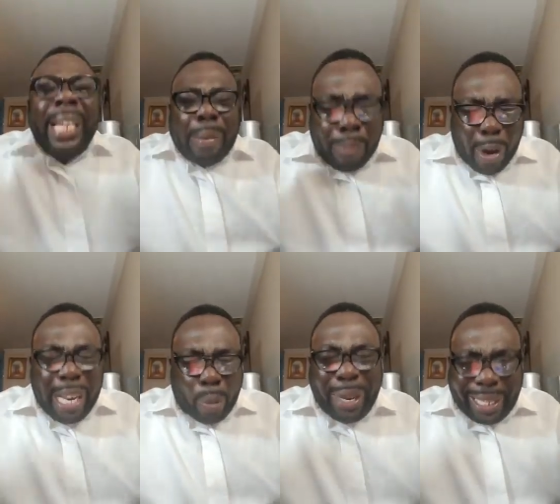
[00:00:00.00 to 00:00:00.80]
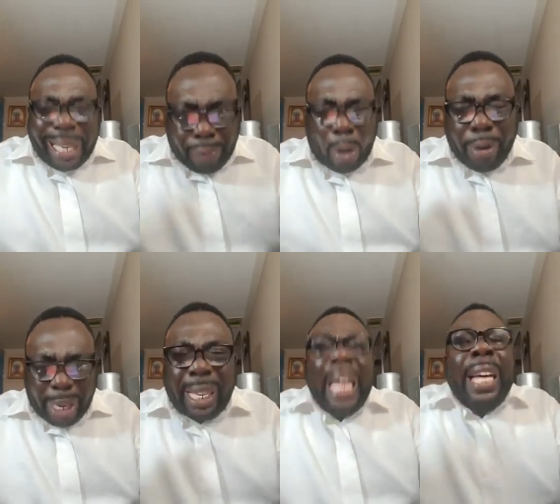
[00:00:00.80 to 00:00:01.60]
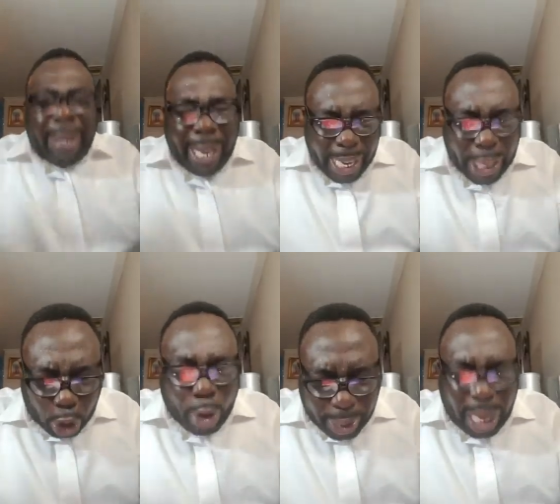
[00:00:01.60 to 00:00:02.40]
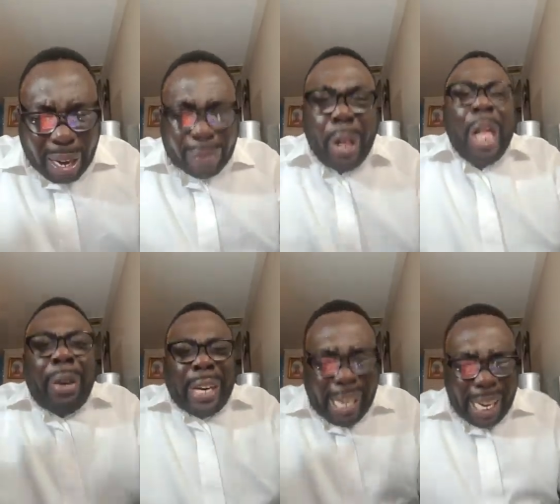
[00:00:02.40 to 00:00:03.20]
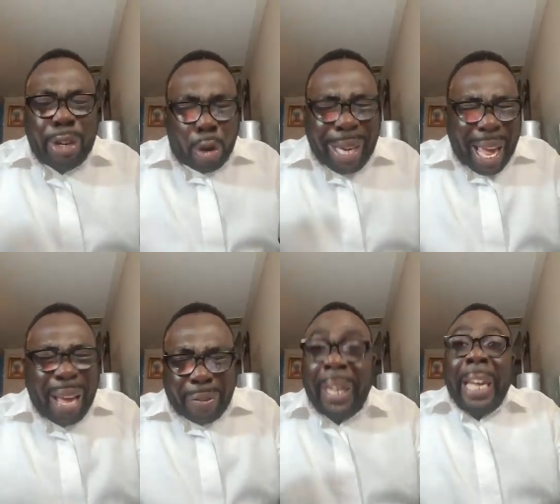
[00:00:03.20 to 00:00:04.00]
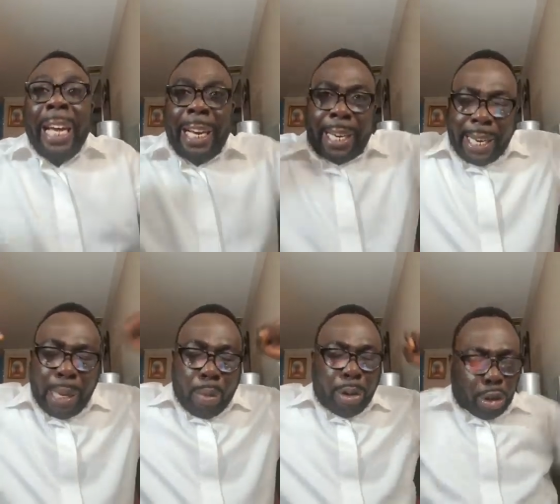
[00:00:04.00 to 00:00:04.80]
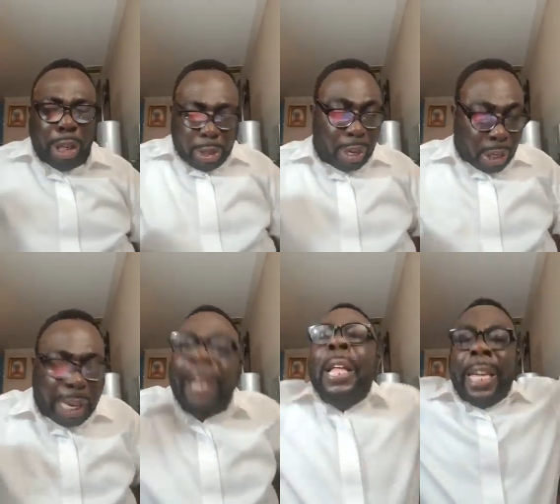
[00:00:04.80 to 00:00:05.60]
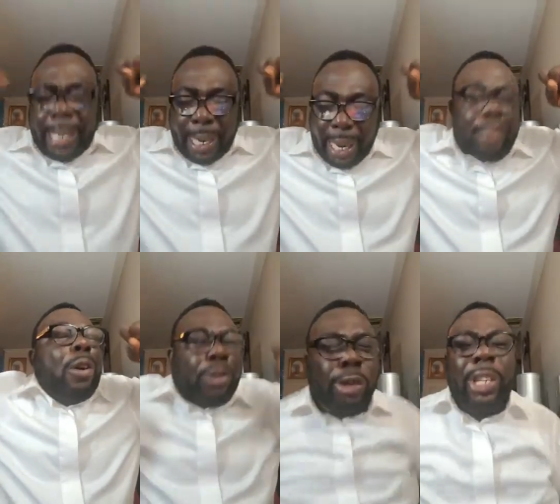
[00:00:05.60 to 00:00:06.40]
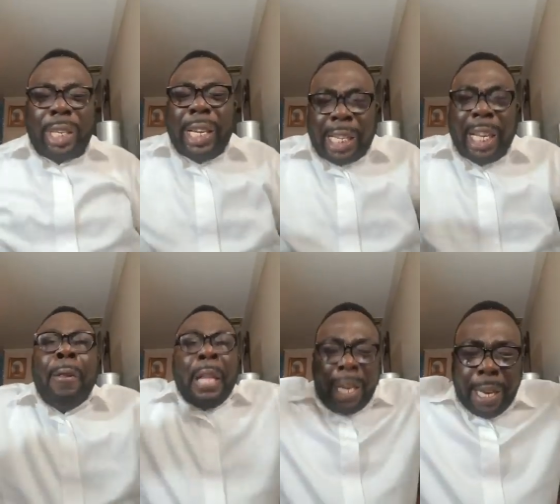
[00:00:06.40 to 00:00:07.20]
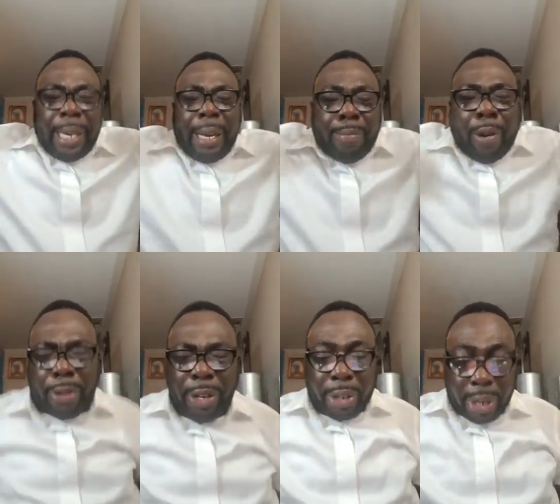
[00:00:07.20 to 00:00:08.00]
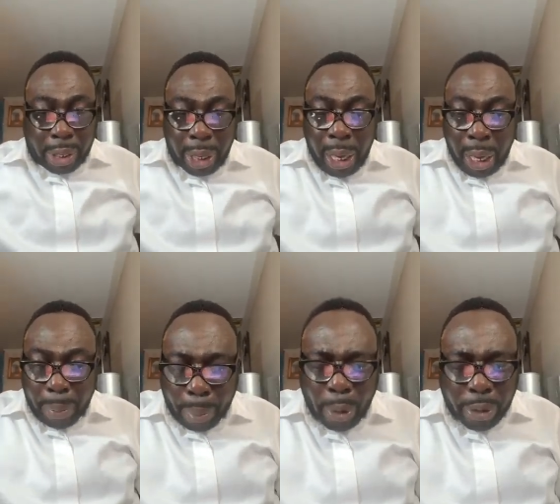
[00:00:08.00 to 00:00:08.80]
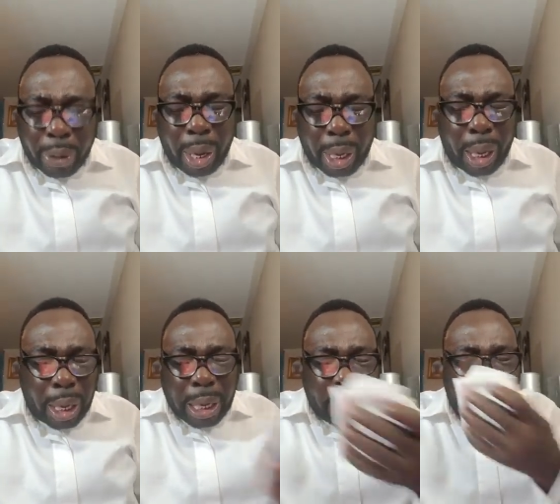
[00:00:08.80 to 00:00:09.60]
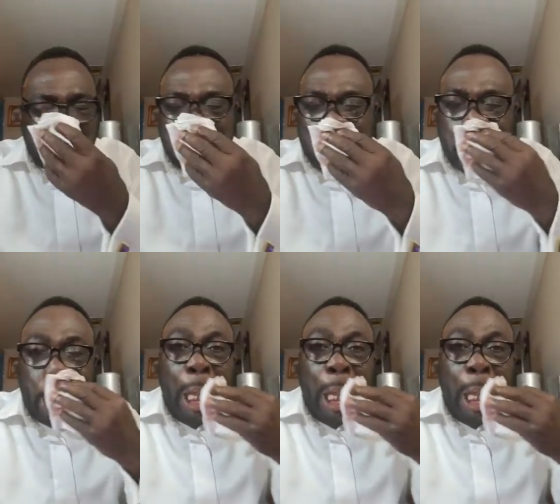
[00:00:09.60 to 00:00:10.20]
demonic witchcraft altars. Release yourself. Release your life in the name of Jesus. In the name of Jesus. In the name of Jesus. I